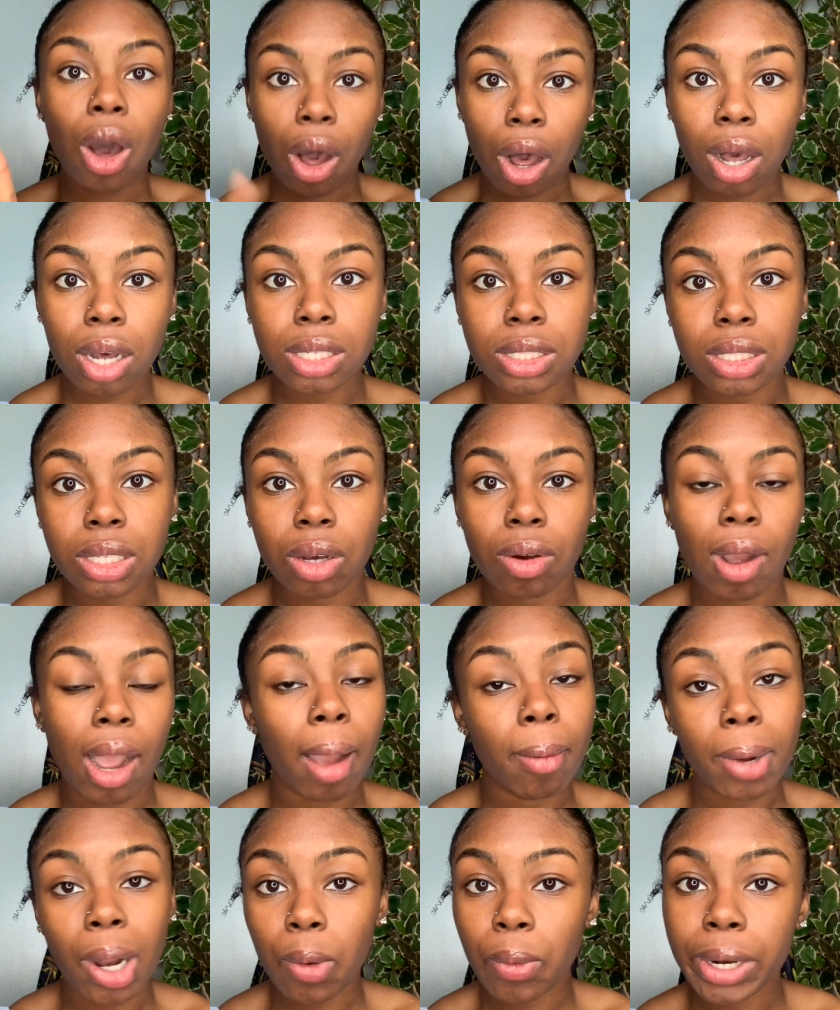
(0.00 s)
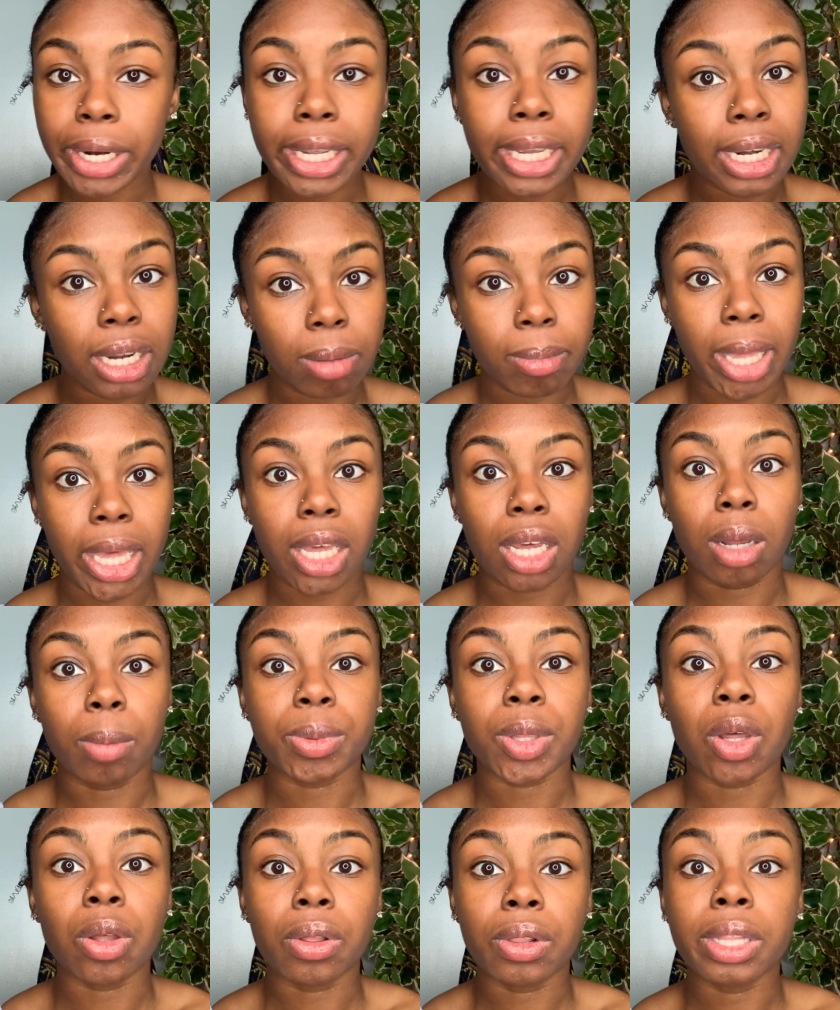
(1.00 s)
Also, I'm not wearing any makeup.
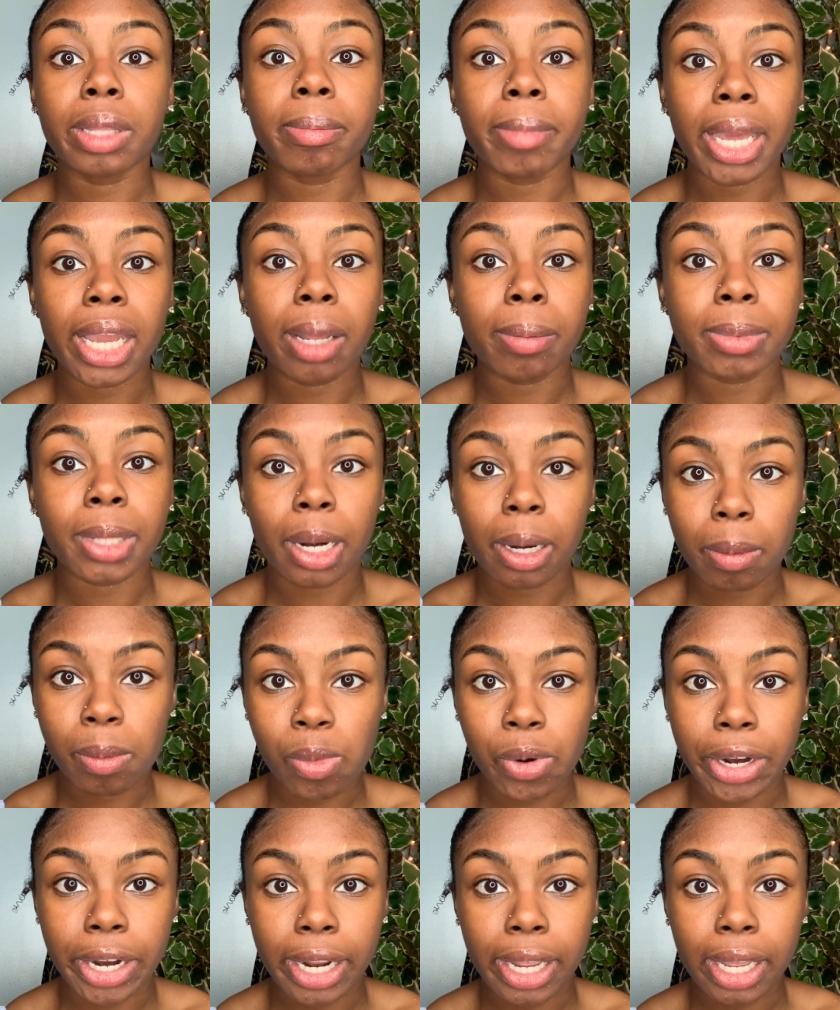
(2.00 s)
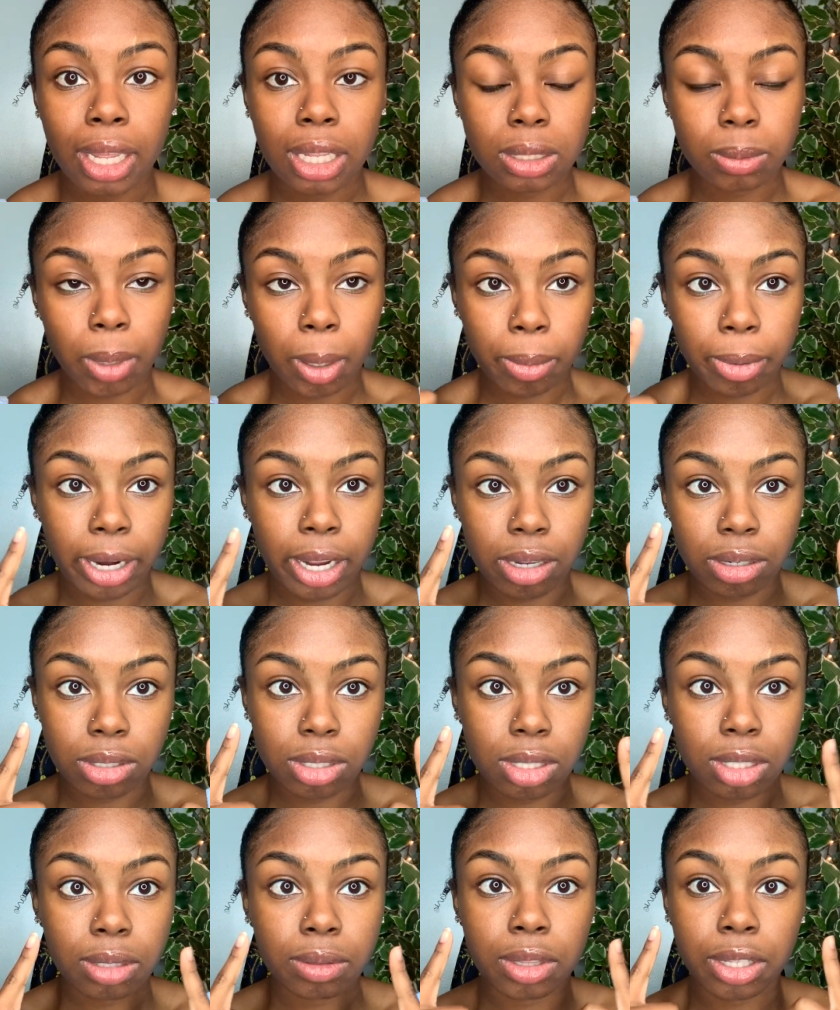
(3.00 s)
The only makeup that I'm wearing is my brows.
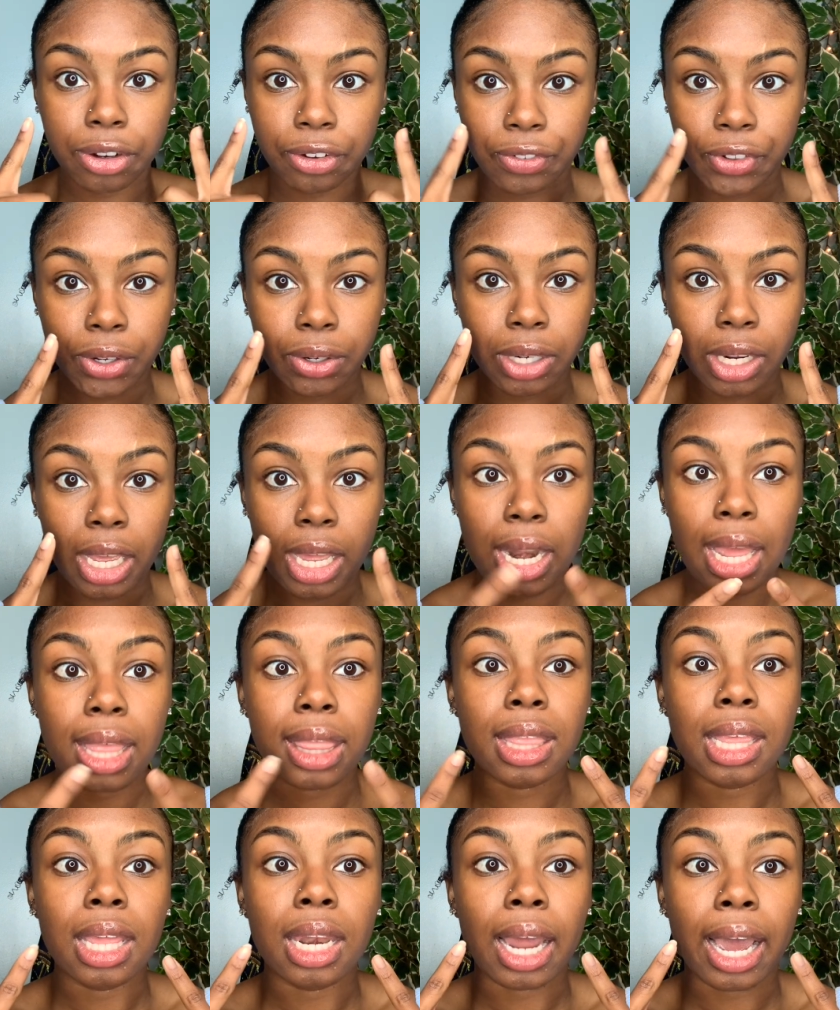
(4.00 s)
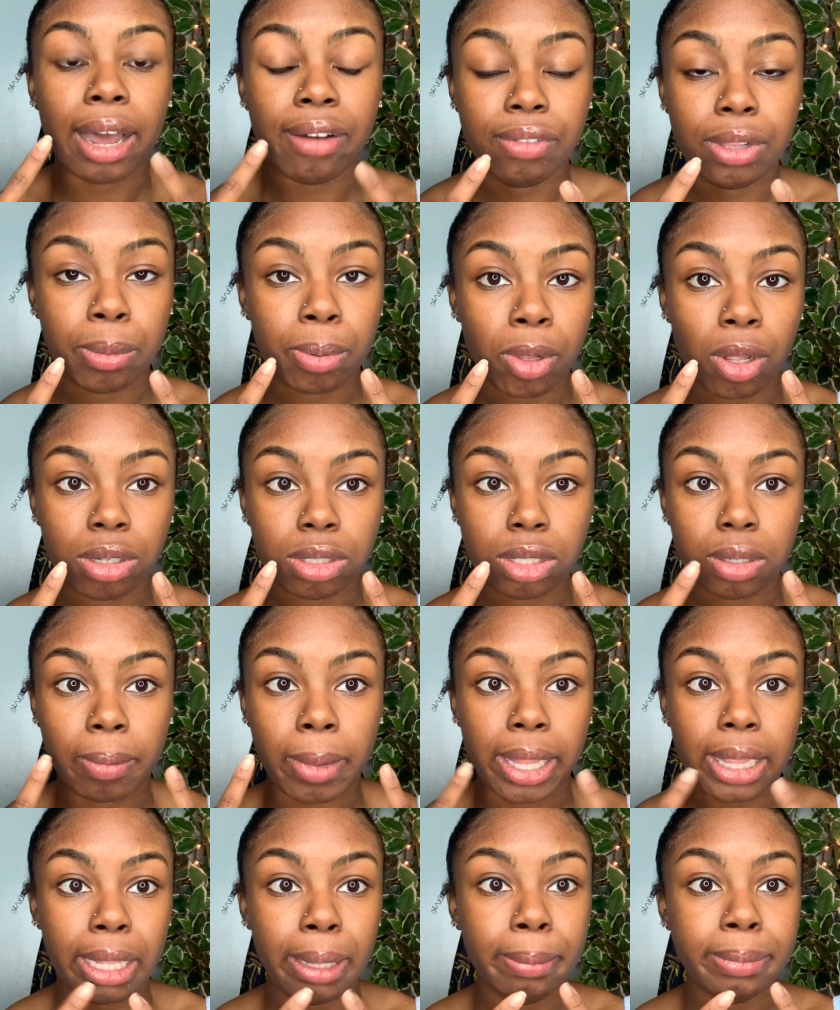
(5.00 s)
They're filled in, and then I have lip gloss on my
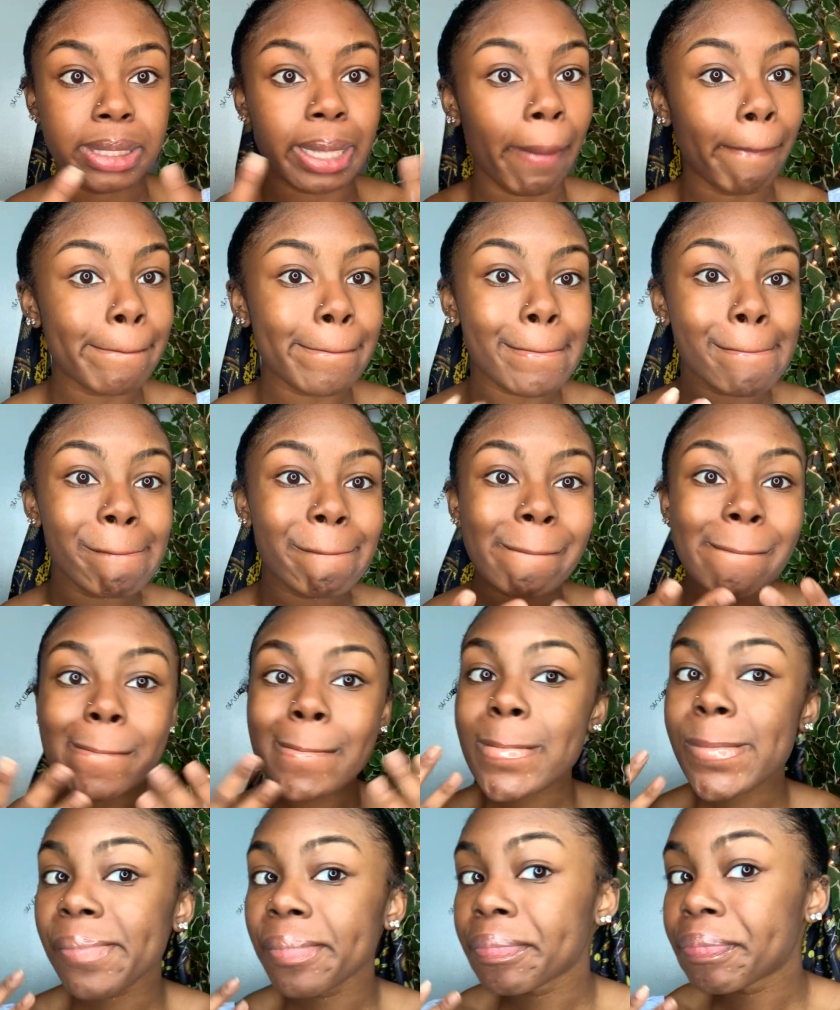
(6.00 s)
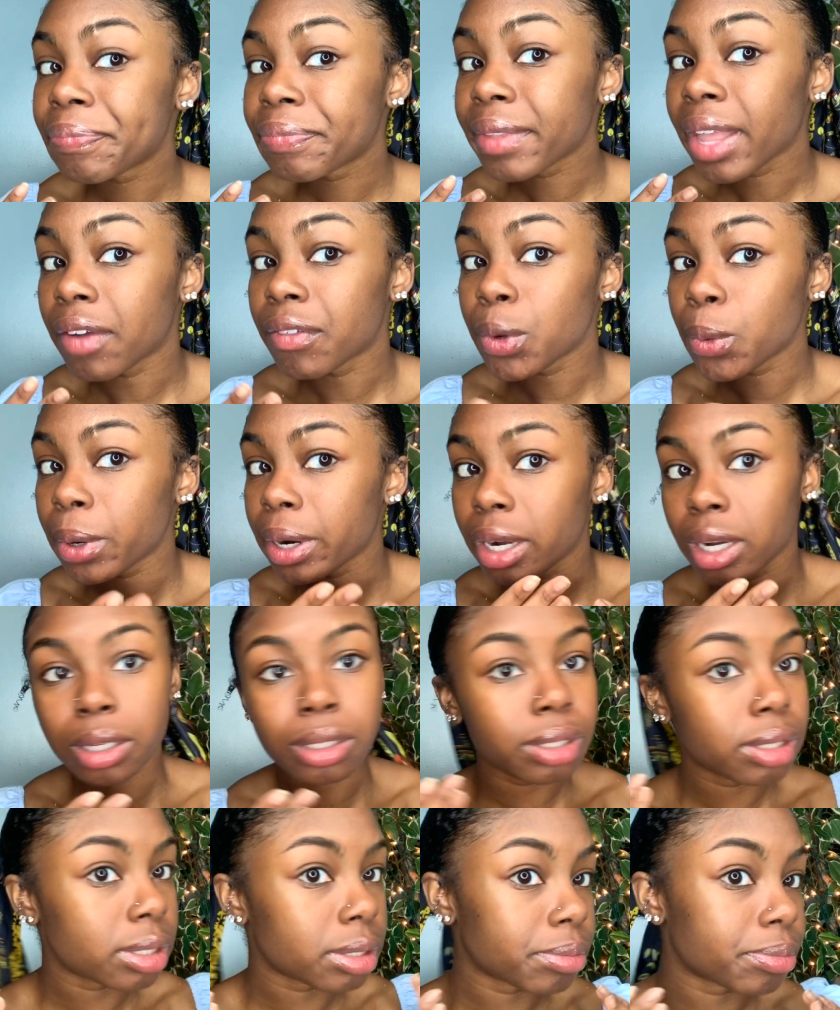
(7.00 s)
lips. Everywhere else,